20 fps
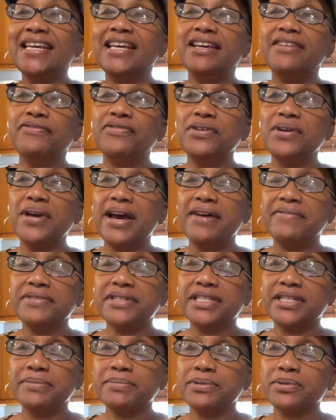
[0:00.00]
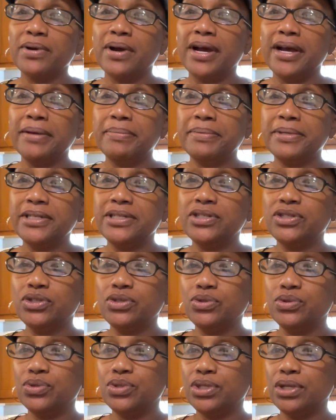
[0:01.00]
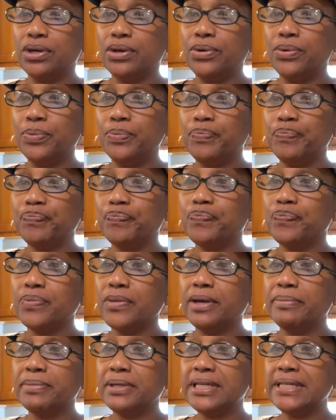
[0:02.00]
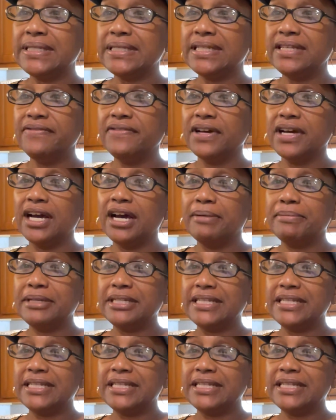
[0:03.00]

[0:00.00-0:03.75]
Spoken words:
If you haven't subscribed, please do so. please leave a comment